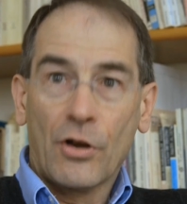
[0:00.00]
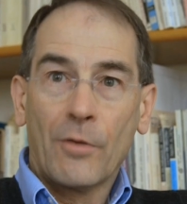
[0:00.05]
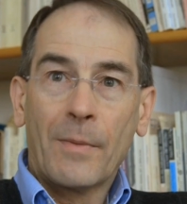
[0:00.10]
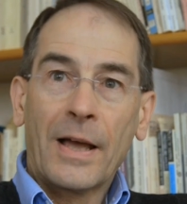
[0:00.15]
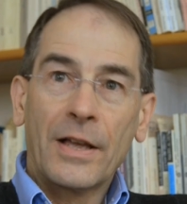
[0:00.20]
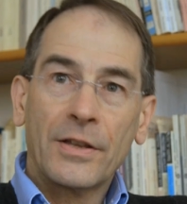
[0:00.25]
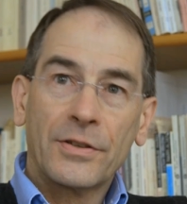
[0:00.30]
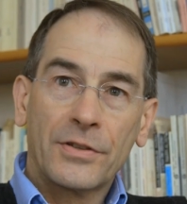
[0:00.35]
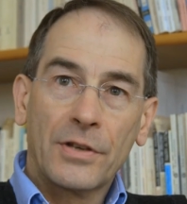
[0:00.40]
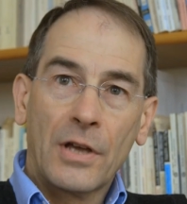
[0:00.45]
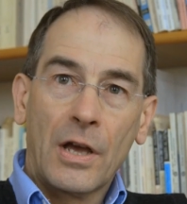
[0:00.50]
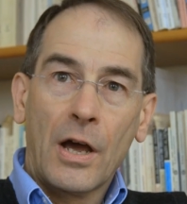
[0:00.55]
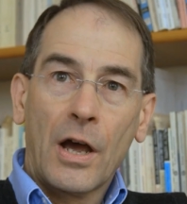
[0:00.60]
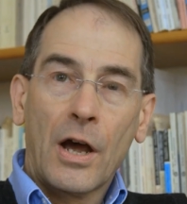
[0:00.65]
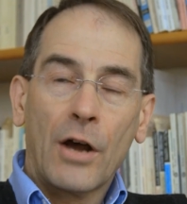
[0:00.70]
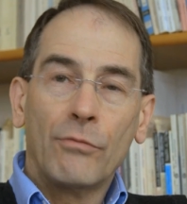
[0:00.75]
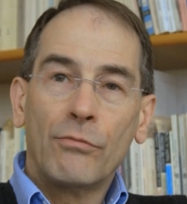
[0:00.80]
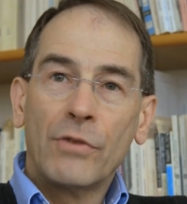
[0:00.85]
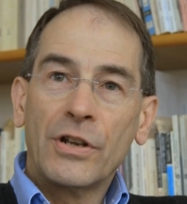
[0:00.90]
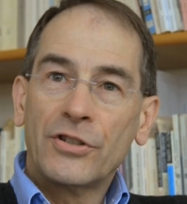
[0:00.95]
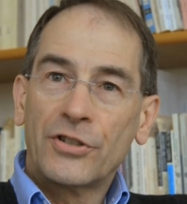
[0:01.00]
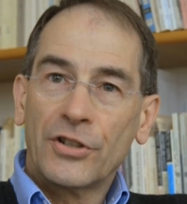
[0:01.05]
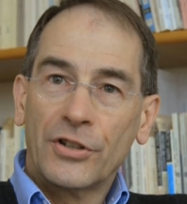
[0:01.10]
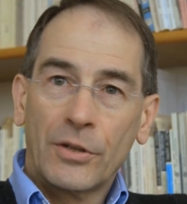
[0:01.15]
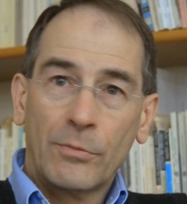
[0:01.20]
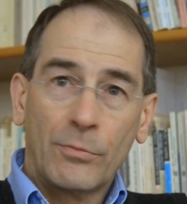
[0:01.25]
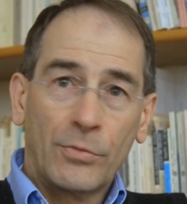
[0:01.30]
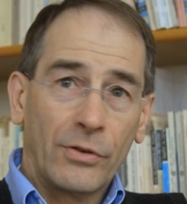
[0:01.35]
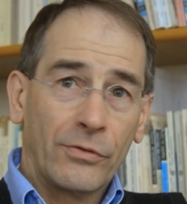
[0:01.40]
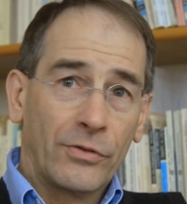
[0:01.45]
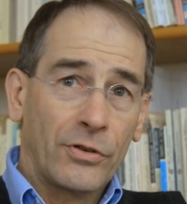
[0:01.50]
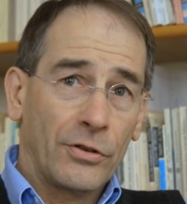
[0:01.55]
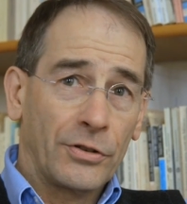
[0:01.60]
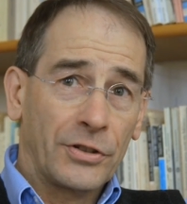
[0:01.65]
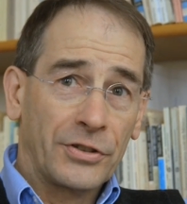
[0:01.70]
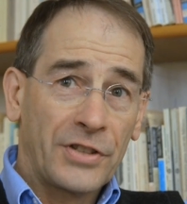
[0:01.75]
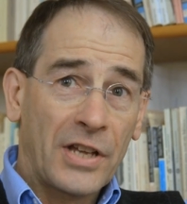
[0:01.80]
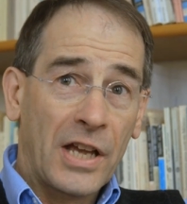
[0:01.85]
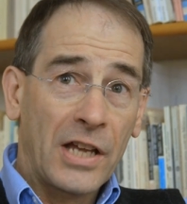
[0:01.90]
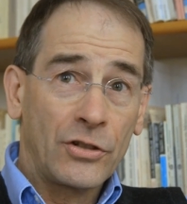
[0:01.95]
has a richer number of
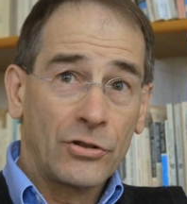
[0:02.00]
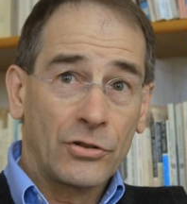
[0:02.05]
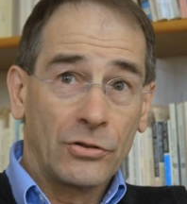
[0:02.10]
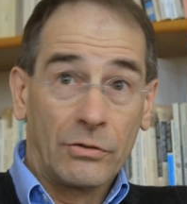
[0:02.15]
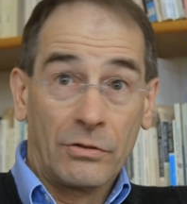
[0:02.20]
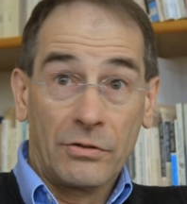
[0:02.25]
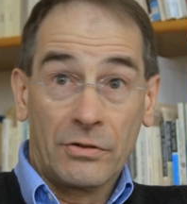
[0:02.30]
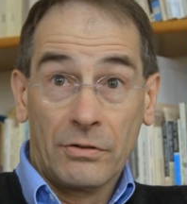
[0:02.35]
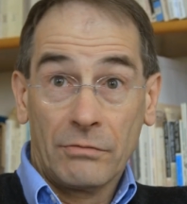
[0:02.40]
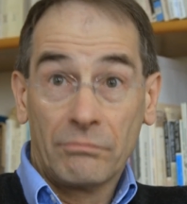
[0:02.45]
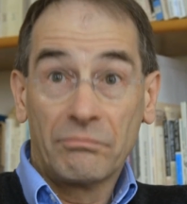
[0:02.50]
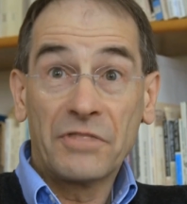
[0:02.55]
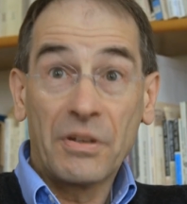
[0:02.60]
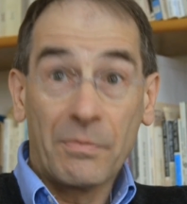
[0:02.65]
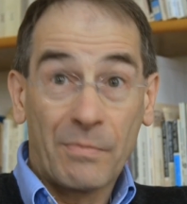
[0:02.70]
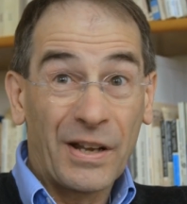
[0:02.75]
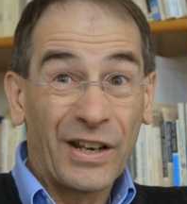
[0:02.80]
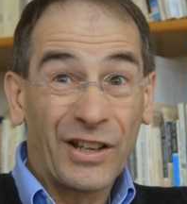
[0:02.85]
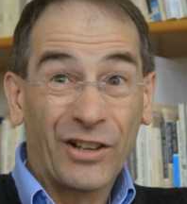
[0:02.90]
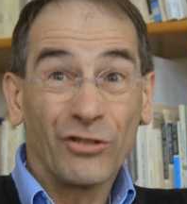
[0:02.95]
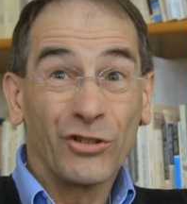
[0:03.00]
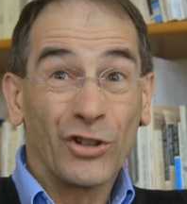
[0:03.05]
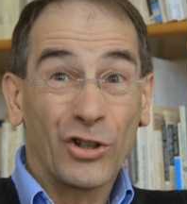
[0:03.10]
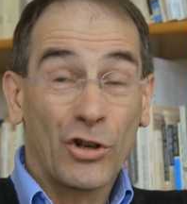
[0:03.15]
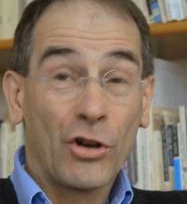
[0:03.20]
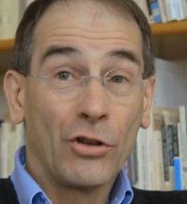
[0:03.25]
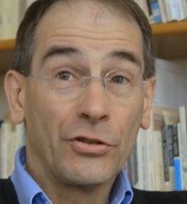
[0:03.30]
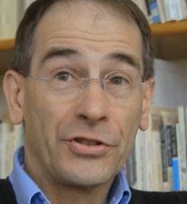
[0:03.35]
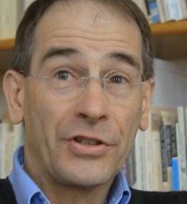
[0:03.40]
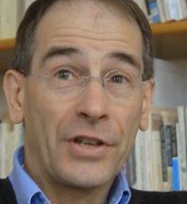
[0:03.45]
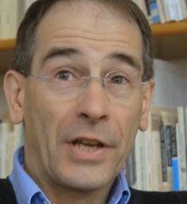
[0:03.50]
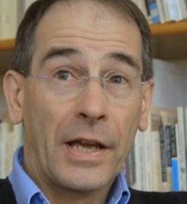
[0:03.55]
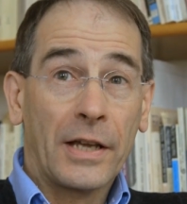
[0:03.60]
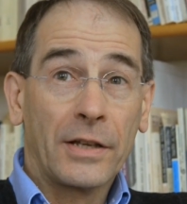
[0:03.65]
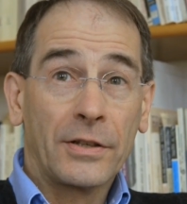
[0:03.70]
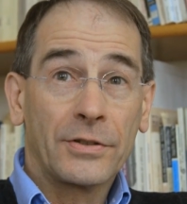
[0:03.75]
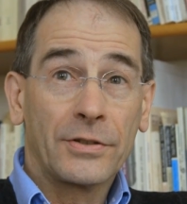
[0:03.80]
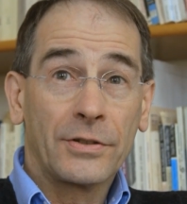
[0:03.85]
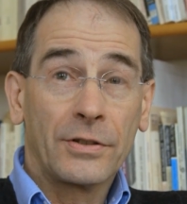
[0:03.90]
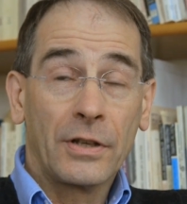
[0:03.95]
connotations, and depending on the
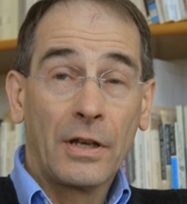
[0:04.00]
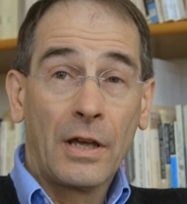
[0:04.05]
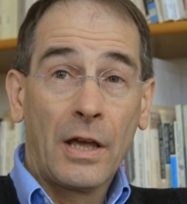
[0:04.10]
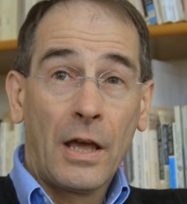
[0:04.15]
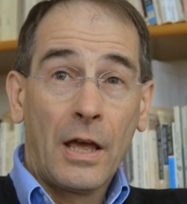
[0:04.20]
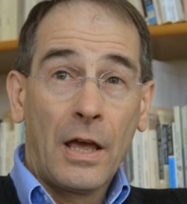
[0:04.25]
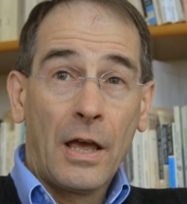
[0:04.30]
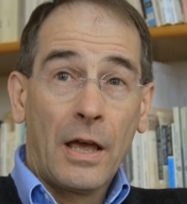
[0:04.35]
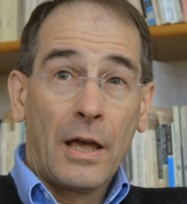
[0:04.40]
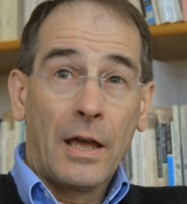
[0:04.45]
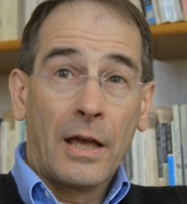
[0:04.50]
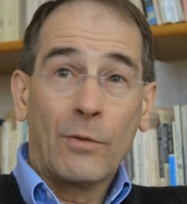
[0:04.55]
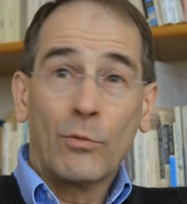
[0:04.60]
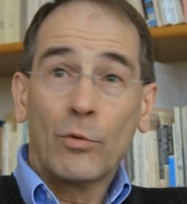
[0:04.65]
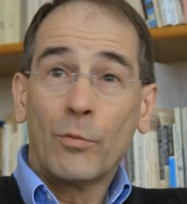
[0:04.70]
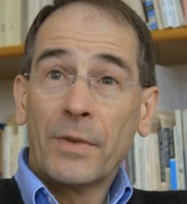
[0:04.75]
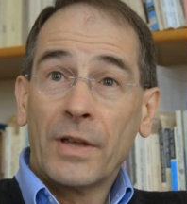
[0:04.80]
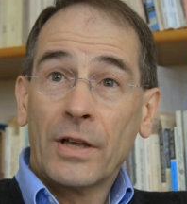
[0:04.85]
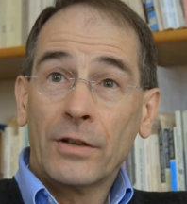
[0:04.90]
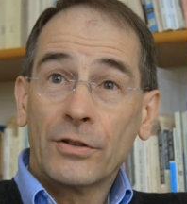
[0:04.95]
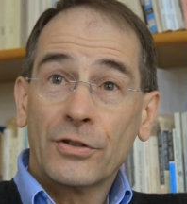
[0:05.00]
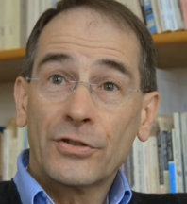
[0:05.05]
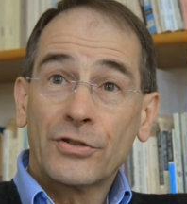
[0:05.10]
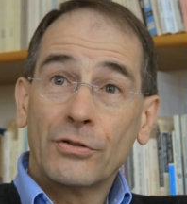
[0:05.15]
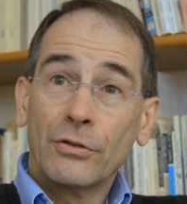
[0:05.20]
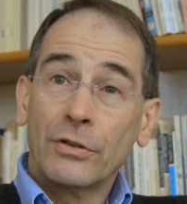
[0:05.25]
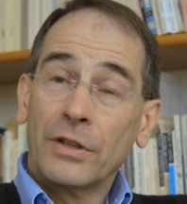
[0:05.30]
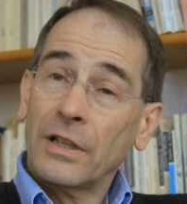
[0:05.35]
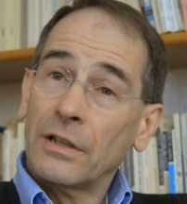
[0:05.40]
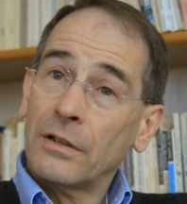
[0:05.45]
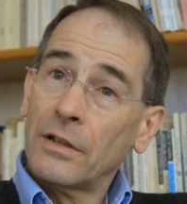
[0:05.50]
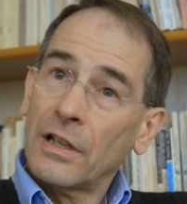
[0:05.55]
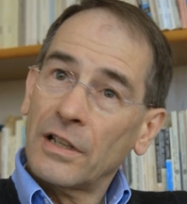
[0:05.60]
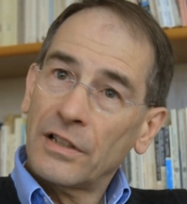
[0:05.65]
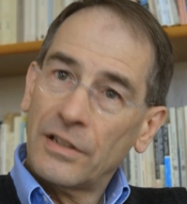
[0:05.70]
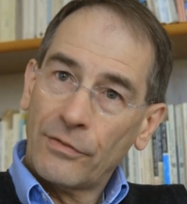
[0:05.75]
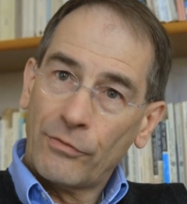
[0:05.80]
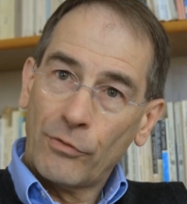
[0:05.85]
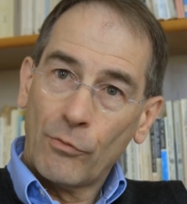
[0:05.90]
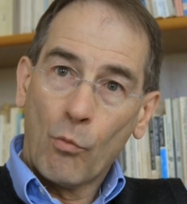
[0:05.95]
context, it will be understood in
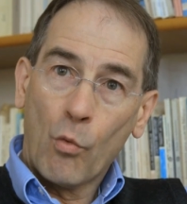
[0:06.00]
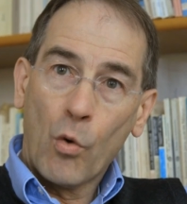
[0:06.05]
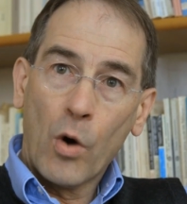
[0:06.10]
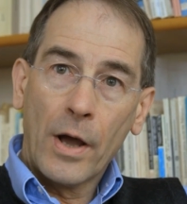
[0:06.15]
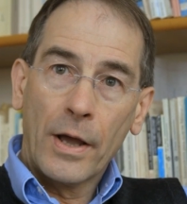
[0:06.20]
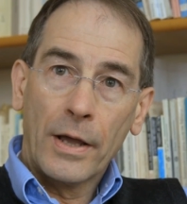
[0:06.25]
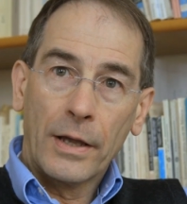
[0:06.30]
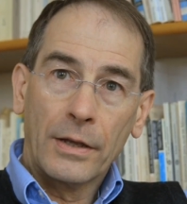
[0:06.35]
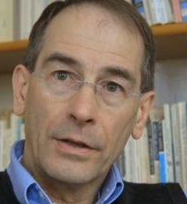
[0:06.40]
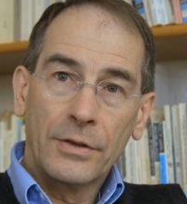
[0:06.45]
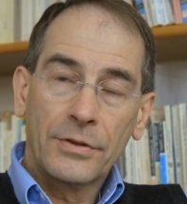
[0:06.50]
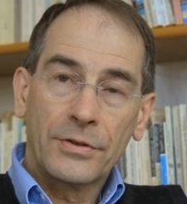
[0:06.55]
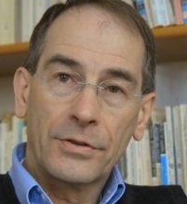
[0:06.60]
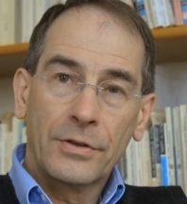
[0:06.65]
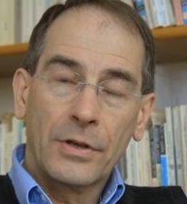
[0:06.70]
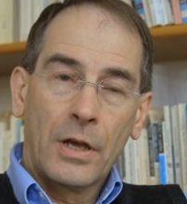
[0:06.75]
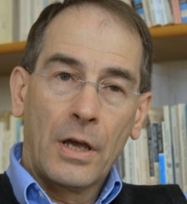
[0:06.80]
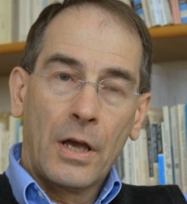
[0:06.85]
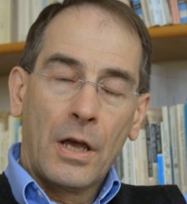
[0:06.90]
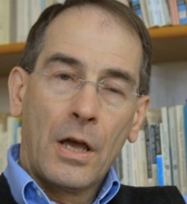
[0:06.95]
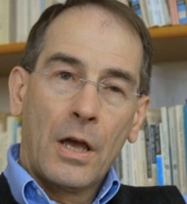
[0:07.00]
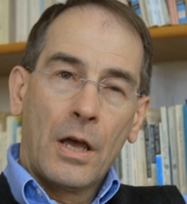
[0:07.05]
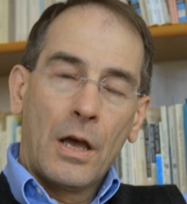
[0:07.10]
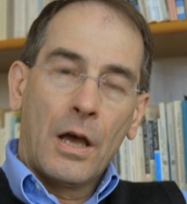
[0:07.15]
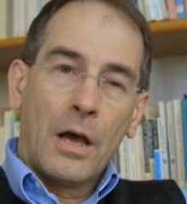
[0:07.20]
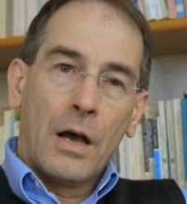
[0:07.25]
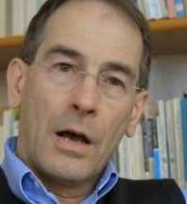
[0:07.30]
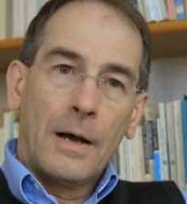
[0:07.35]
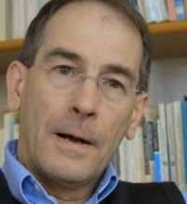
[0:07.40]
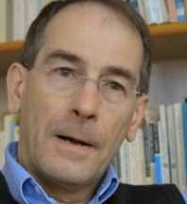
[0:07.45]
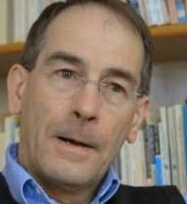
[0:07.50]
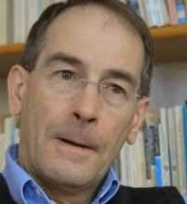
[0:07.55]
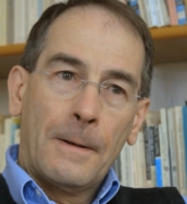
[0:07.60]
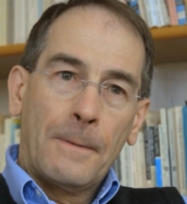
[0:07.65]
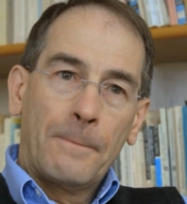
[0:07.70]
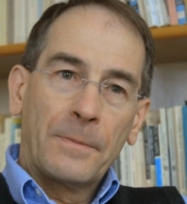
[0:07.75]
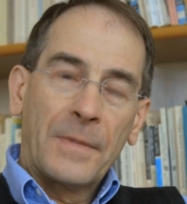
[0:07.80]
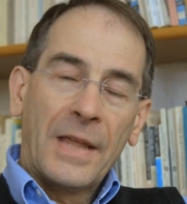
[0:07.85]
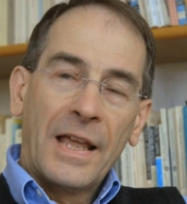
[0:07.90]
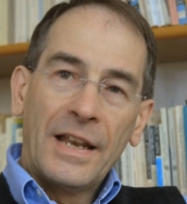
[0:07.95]
different ways.
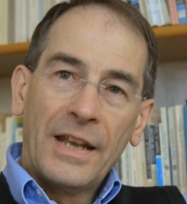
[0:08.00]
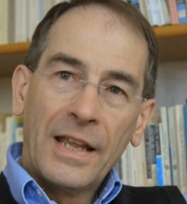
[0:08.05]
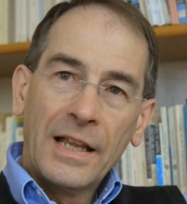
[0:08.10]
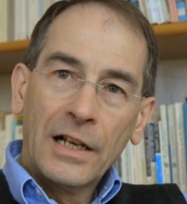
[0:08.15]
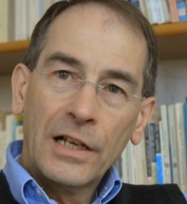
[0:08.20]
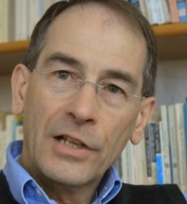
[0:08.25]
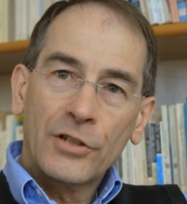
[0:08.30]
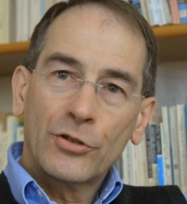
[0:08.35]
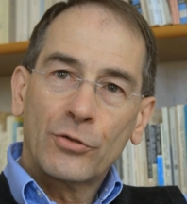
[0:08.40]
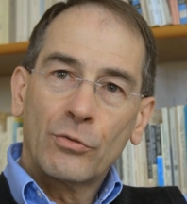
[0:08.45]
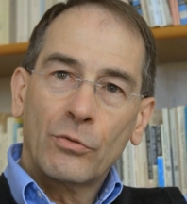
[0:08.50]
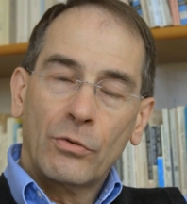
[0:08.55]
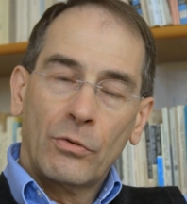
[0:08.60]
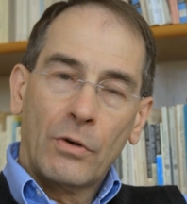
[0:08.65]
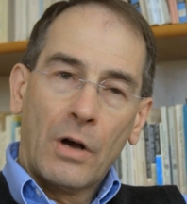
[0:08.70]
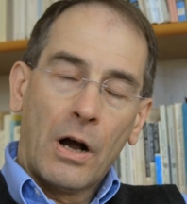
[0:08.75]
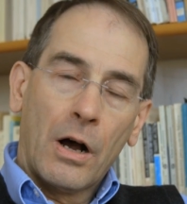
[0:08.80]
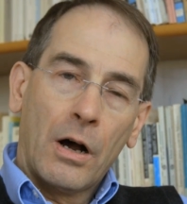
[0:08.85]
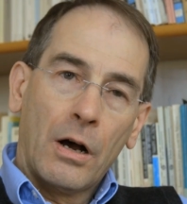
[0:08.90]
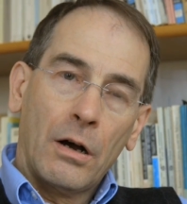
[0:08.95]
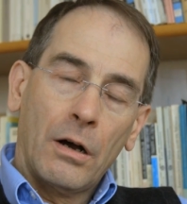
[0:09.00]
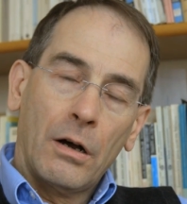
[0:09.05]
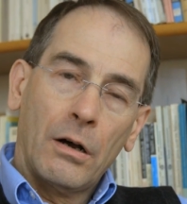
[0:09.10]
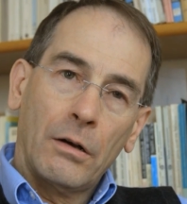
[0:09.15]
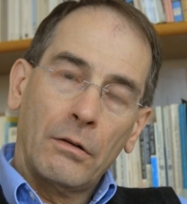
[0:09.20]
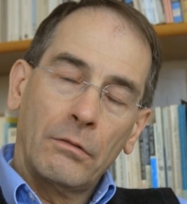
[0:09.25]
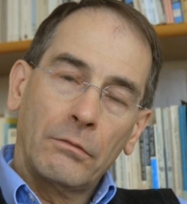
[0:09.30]
In English, our